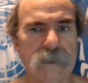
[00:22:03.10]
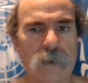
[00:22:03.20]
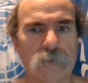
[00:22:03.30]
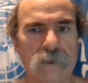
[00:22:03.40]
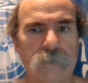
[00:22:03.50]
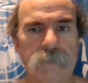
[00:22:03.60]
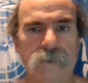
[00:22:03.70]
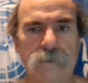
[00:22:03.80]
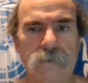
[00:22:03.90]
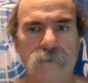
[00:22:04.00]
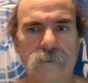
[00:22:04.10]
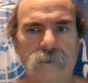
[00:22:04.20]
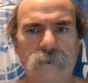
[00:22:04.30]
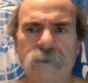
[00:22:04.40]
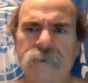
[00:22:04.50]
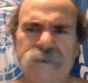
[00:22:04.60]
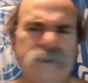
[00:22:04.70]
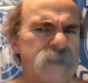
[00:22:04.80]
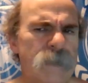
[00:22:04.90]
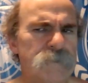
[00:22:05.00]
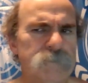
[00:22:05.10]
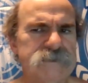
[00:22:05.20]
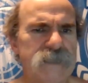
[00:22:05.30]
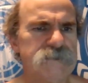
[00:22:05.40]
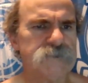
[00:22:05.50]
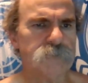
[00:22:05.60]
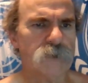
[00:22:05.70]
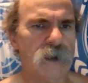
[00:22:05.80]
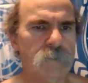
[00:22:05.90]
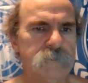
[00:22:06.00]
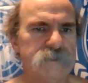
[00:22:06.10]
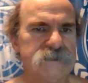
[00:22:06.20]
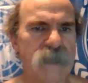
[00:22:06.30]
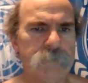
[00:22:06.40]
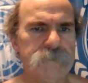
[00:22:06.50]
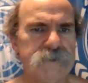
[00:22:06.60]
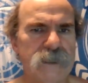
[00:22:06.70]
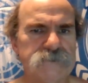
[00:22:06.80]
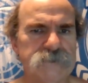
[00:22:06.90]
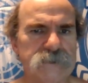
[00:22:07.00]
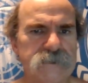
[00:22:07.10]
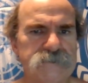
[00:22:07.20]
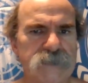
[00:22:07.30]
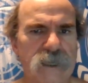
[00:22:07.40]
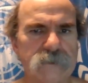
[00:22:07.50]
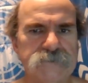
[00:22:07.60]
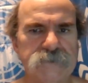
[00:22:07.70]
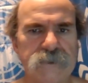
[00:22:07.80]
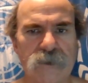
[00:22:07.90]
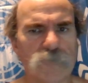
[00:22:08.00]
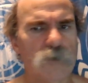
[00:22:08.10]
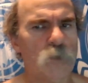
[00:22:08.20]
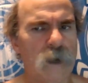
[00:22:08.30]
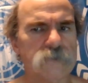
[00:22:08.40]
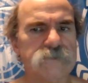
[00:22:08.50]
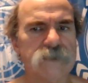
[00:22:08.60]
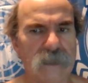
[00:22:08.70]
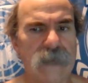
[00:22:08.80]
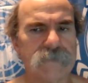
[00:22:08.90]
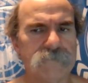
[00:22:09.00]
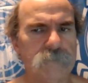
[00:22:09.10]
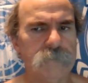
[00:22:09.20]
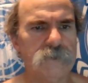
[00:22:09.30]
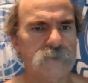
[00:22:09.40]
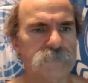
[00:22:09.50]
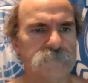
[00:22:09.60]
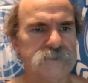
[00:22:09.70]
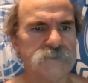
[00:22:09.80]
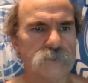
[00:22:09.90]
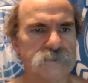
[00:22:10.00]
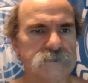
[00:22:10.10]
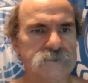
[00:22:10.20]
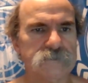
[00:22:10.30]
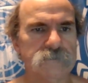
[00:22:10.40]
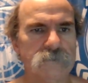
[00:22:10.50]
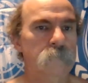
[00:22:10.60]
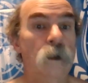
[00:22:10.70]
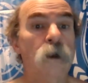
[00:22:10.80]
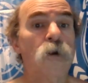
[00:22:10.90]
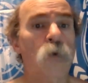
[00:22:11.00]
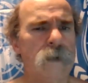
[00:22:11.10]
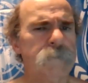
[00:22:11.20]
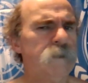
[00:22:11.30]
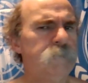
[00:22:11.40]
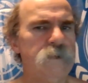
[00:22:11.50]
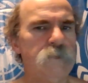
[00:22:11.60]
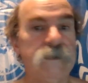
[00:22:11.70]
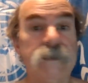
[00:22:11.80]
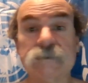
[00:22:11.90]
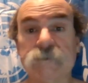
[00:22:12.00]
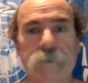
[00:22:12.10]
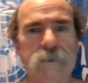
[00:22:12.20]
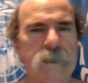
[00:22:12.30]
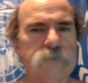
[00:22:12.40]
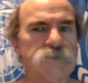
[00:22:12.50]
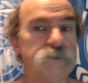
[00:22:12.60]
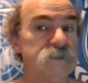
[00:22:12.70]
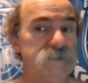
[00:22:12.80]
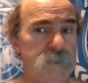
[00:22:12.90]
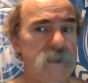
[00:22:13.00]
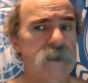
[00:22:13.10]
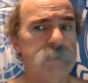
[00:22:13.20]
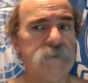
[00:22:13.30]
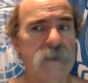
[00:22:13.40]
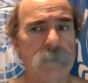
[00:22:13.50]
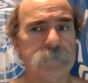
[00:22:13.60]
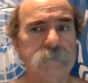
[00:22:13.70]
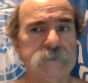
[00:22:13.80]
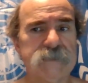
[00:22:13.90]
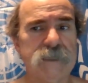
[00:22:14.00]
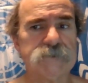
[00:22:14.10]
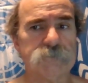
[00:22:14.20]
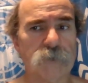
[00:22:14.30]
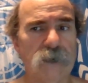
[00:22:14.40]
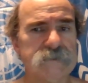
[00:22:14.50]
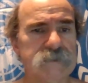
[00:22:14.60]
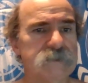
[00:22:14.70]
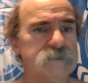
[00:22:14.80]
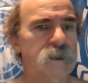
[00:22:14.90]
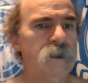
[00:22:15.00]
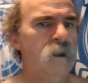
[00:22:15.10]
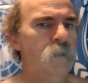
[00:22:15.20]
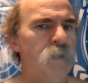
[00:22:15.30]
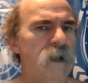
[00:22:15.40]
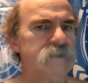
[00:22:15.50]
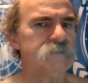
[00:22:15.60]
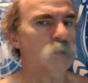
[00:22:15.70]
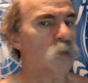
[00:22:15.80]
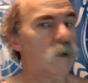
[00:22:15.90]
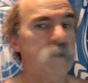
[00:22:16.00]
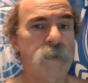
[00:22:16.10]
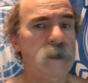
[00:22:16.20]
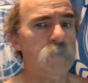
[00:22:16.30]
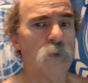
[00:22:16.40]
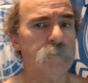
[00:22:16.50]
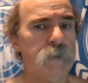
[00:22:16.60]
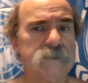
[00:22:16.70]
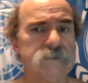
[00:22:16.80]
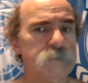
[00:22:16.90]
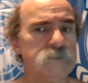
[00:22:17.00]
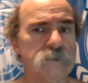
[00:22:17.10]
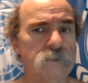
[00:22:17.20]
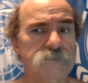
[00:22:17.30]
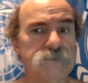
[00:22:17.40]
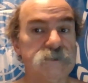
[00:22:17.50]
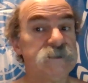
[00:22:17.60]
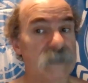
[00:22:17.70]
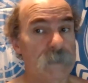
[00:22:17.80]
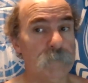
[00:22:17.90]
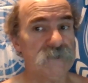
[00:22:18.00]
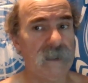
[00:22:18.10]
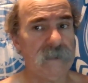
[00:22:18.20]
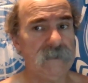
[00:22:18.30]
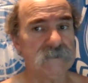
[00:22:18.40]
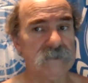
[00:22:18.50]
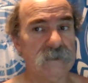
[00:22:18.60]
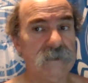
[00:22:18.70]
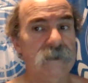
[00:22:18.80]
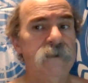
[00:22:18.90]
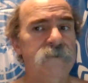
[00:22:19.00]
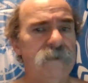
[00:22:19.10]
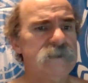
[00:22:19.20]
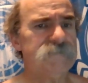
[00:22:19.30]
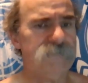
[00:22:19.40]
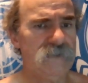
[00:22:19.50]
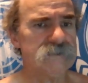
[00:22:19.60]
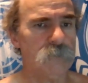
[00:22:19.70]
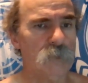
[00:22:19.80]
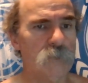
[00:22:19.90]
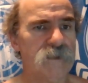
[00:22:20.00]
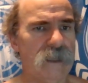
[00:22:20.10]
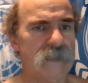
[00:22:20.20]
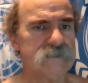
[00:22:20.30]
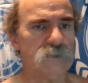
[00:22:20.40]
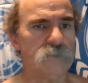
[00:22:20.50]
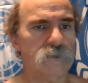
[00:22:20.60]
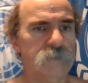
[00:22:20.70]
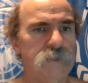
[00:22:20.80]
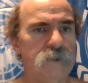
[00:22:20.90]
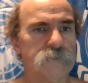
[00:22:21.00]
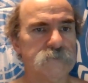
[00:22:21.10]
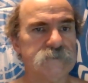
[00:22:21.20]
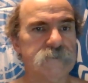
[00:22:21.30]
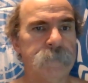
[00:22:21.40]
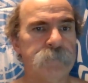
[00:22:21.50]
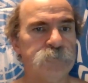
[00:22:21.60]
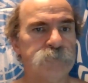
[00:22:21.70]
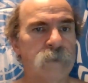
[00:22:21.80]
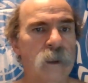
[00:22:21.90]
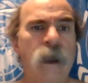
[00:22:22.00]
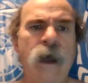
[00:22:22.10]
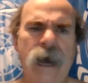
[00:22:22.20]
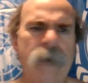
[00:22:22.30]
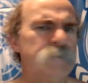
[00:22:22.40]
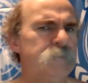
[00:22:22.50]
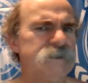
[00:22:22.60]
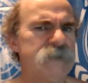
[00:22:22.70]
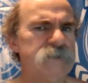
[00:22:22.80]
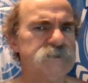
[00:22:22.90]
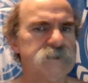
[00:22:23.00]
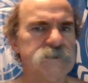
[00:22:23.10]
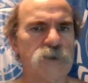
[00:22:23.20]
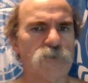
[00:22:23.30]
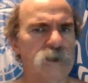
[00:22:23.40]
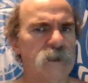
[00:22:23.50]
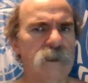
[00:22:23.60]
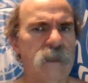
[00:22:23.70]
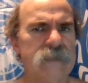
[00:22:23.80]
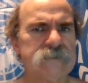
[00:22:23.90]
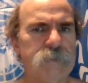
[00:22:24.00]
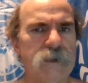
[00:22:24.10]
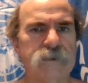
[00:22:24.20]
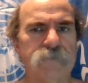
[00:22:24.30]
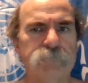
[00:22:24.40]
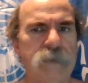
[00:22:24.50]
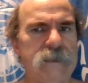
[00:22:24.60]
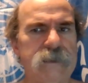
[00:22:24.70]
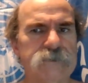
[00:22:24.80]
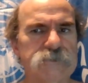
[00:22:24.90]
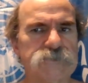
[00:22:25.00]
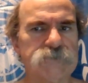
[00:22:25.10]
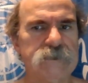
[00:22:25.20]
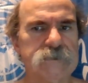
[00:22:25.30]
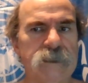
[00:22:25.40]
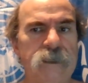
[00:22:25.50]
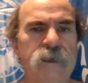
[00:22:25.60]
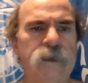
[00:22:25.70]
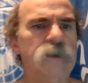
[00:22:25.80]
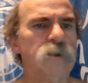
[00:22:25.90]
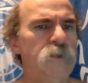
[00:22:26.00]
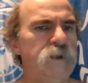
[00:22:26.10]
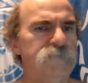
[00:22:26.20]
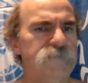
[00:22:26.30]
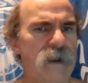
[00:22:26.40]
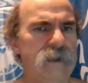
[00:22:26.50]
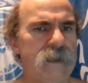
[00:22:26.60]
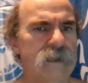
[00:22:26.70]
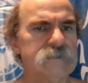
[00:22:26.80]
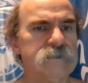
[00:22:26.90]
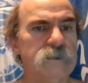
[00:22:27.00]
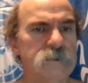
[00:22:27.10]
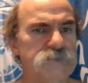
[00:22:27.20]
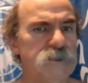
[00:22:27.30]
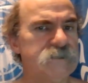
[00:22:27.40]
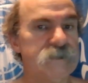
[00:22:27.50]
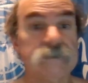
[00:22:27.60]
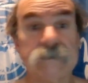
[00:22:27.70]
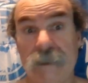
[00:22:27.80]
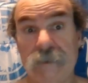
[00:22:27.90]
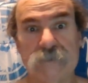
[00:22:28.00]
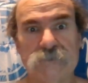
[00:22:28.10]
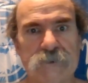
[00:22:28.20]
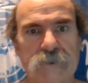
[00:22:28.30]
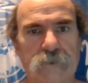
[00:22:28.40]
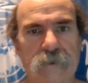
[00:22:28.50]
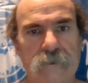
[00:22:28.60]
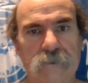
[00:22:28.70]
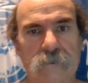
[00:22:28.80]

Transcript: outcome. This optimization problem is computationally challenging and requires a lot of computing resources. Quantum computing has the potential to speed up the optimization process by exploring many more possible solutions simultaneously than is feasible with classical computers. Optimization is a critical aspect of many industries, including finance, logistics, and engineering.